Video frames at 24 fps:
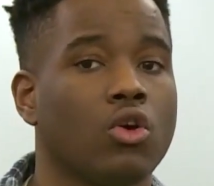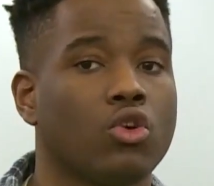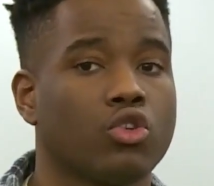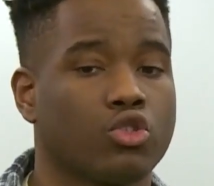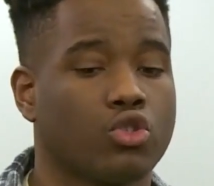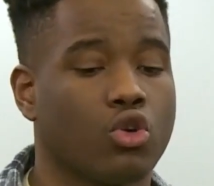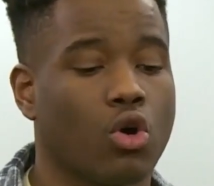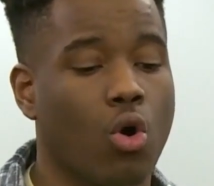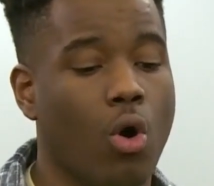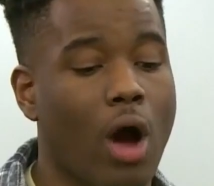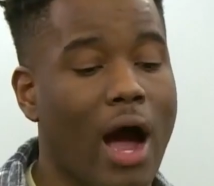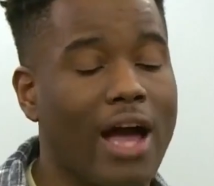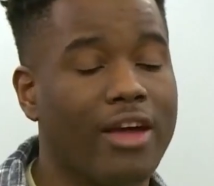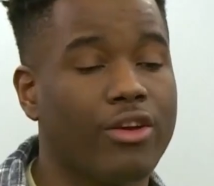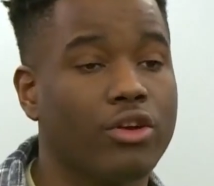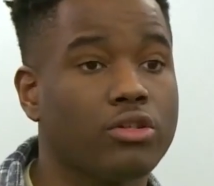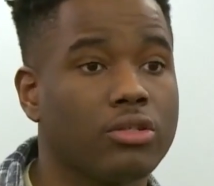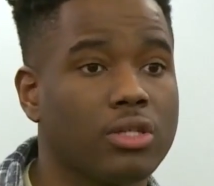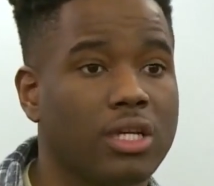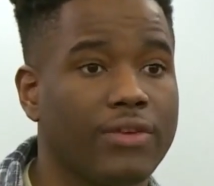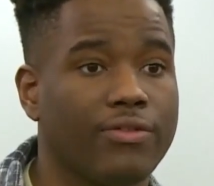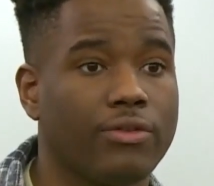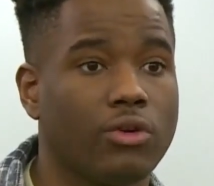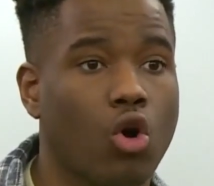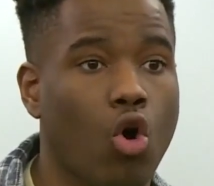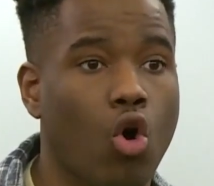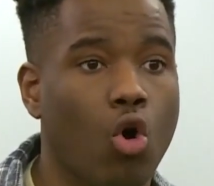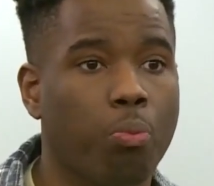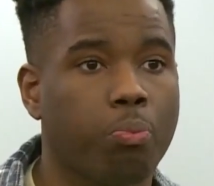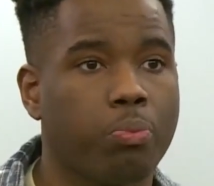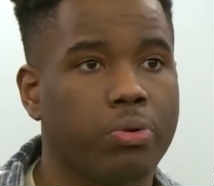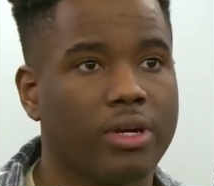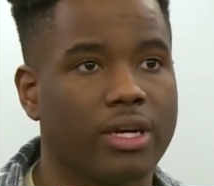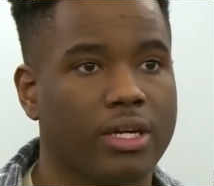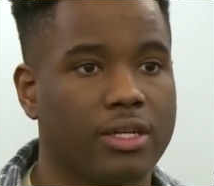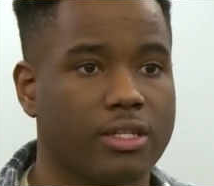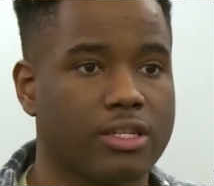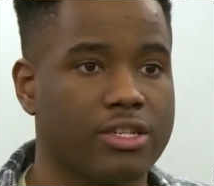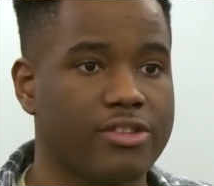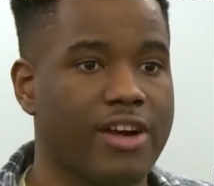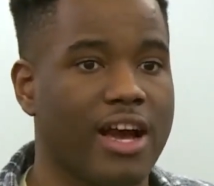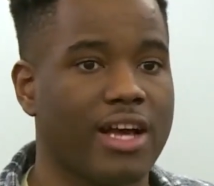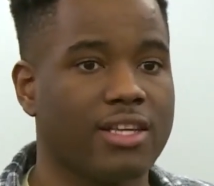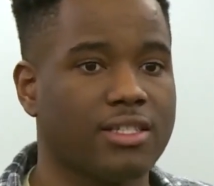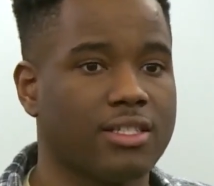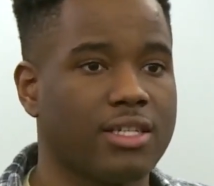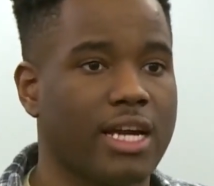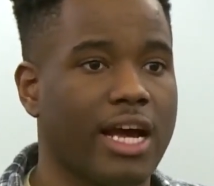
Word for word: So I used to live in Hope in Cranston,